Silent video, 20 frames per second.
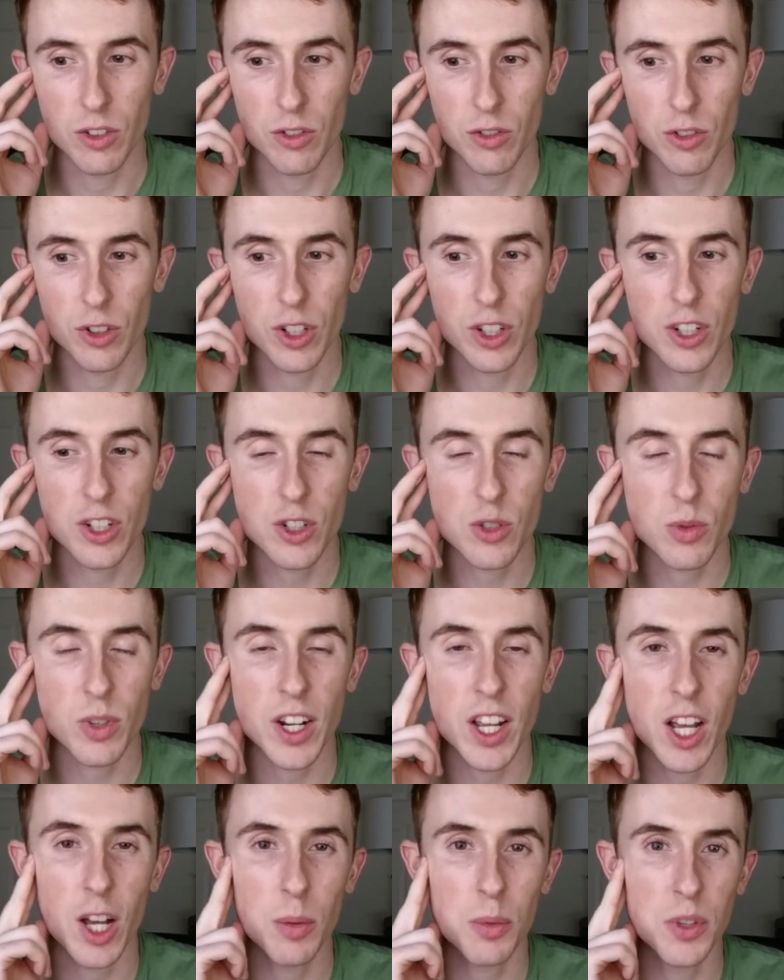Really just want
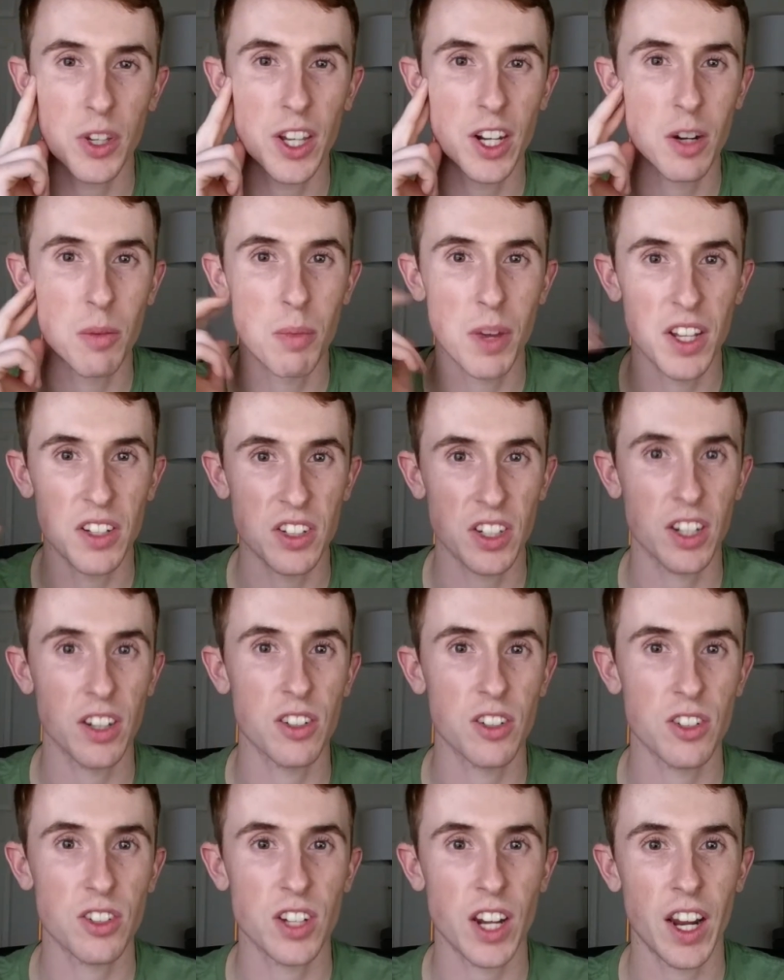to help you get a basic
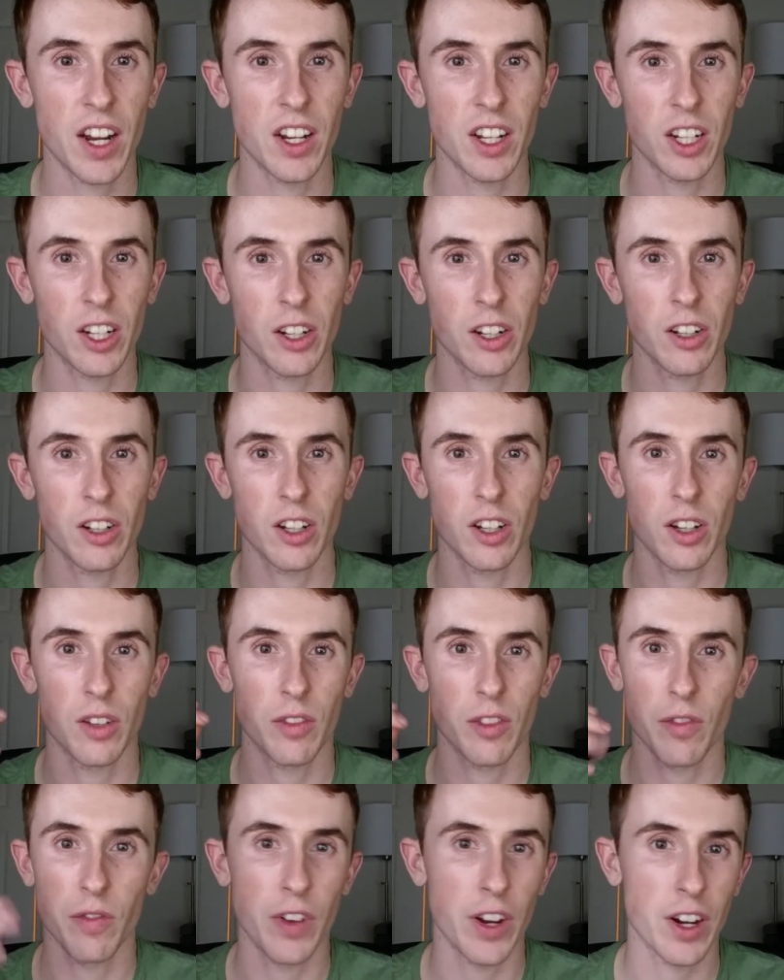understanding
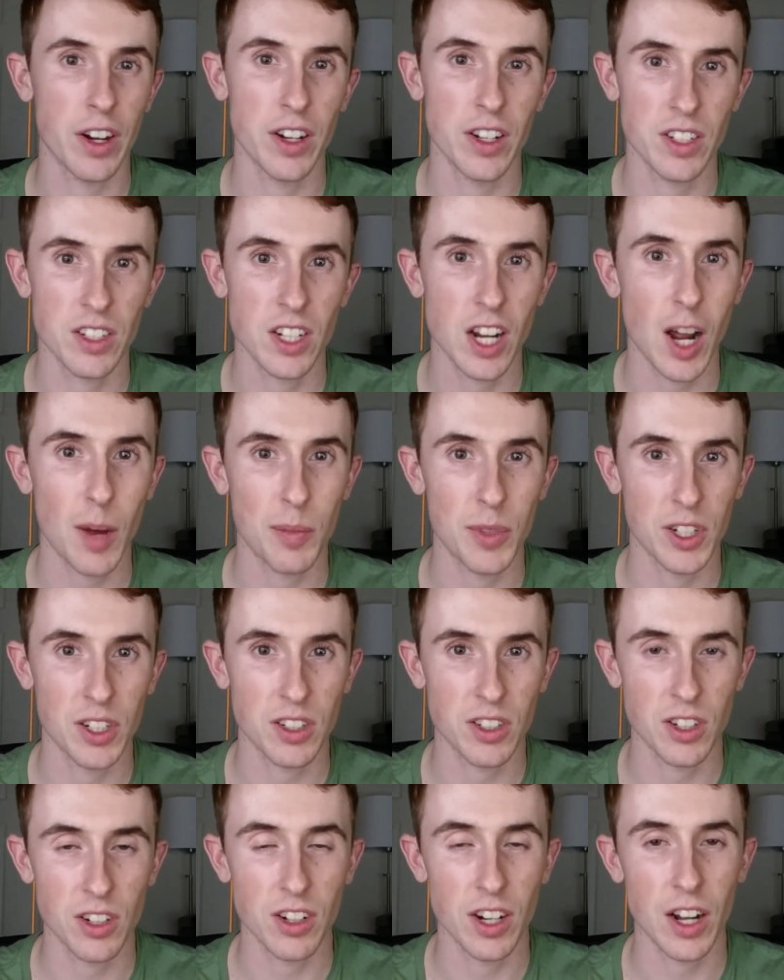of the various
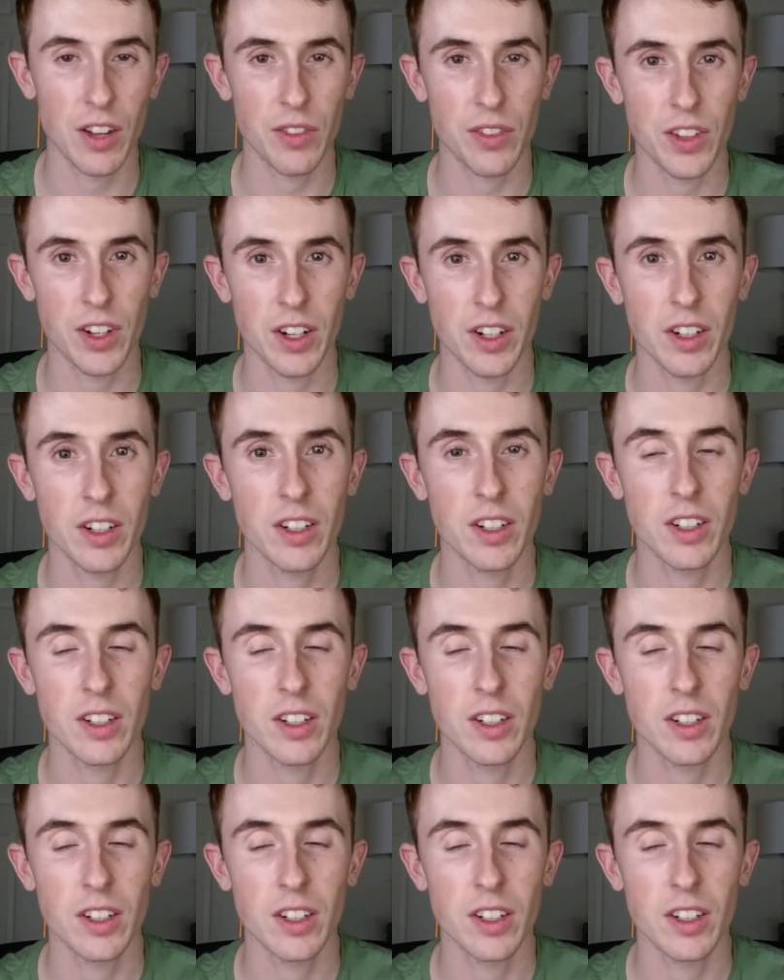topics that are out there.